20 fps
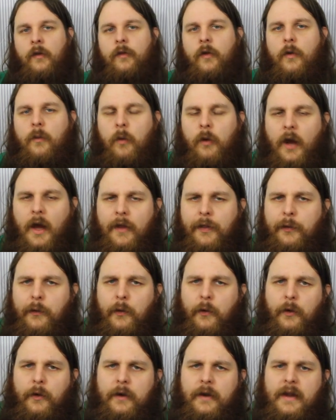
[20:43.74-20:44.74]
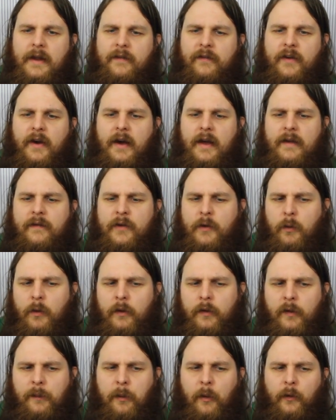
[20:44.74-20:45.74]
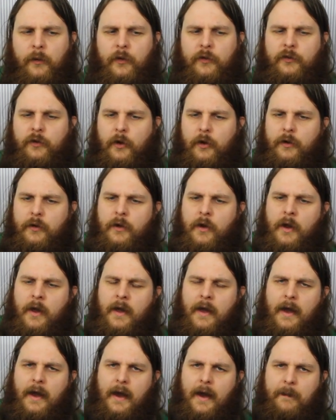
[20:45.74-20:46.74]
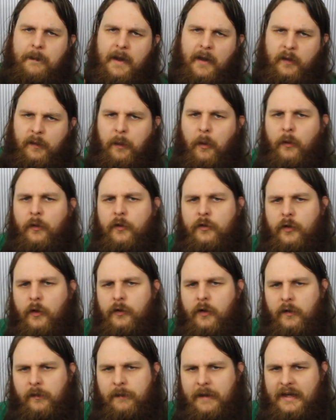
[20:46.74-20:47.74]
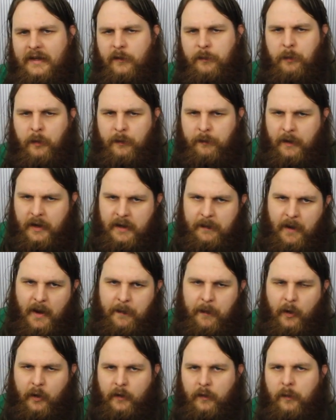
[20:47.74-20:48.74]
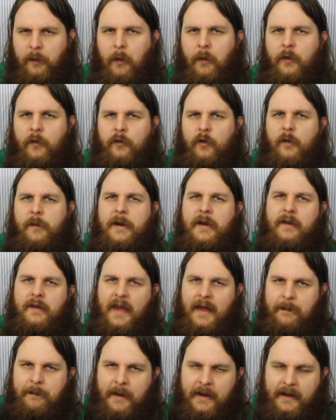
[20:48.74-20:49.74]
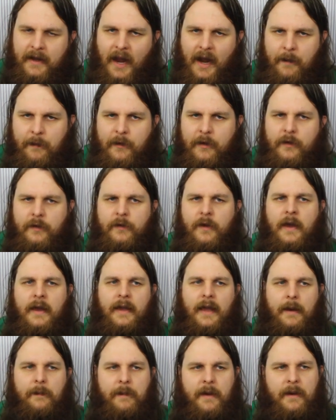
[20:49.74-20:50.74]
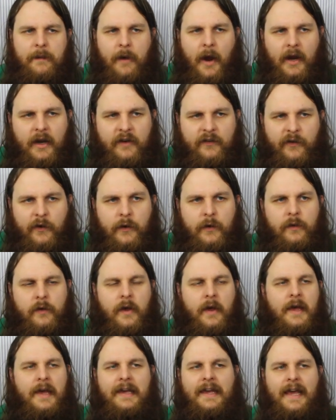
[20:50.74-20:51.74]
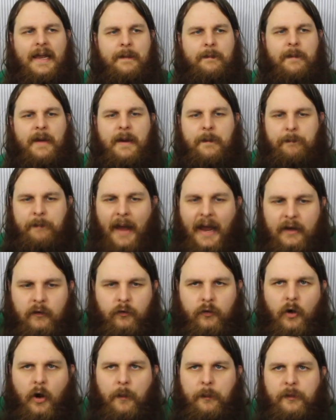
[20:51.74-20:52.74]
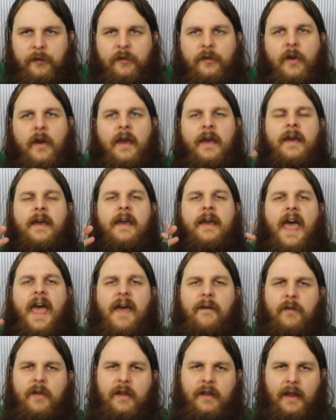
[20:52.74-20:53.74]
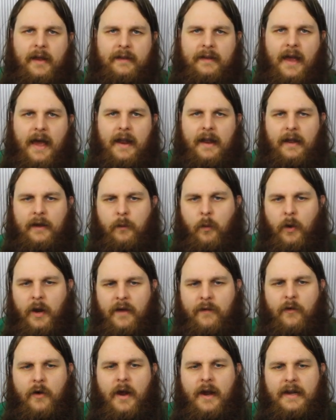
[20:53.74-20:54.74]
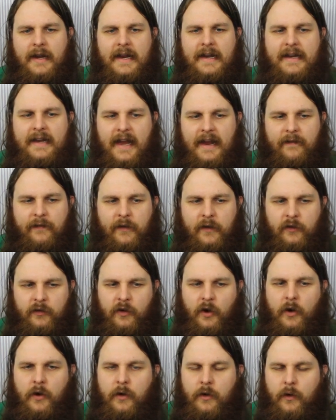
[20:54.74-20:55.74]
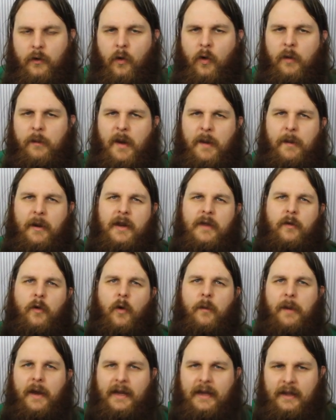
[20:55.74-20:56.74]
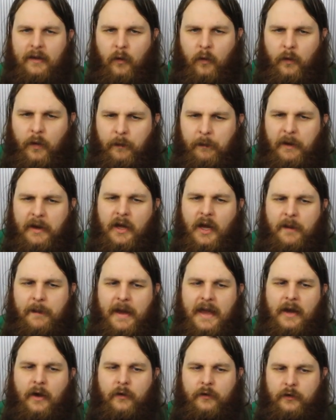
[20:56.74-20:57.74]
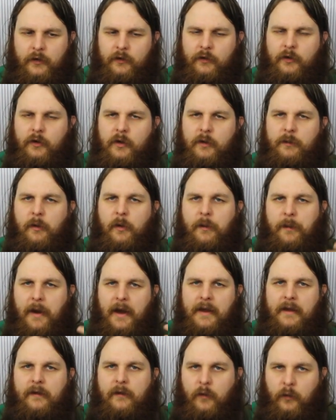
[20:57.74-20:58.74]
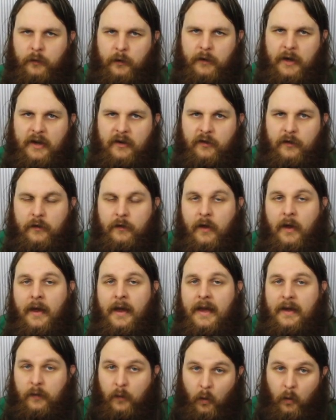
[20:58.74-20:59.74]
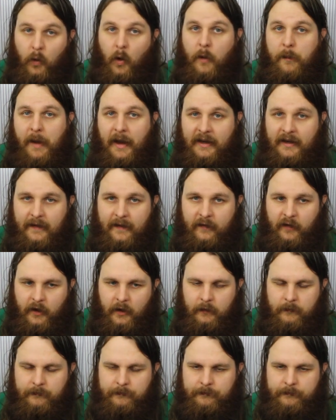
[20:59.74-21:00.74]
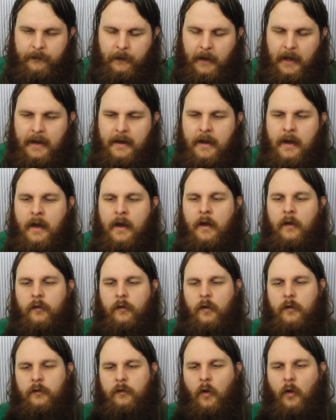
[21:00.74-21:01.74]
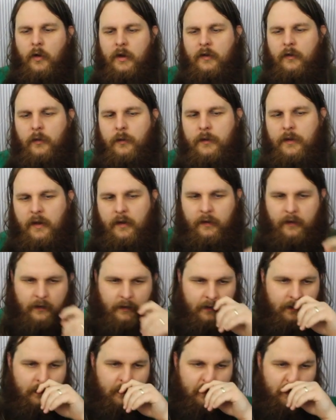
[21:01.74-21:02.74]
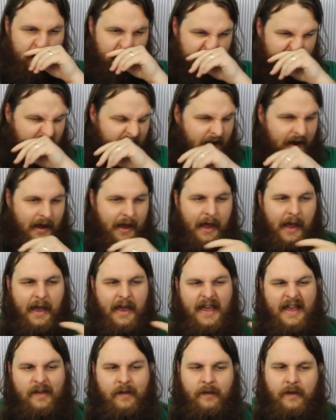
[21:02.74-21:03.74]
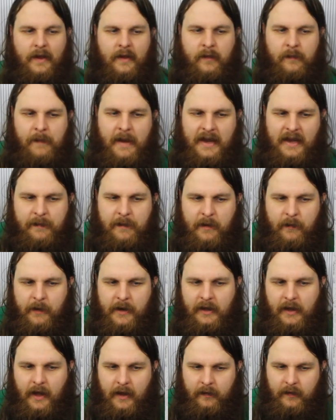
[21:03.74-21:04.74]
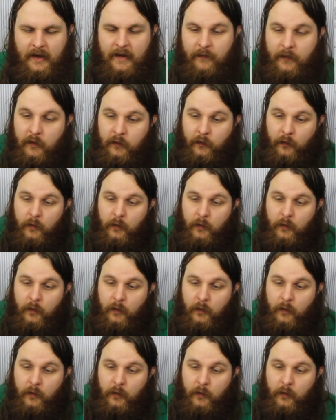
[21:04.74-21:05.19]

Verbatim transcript: So what I thought, if uh, if you want to support the show, um, now supporting the show doesn't mean just putting money in my pocket. Supporting the show means getting better cameras, getting better microphones, getting better backdrops, everything like that. Like whatever I need to get for the show, all my money's going back in. All the money I make on YouTube or by your donations is all going back into the channel. Okay, so Donnie doing this, it's it's making me realize if you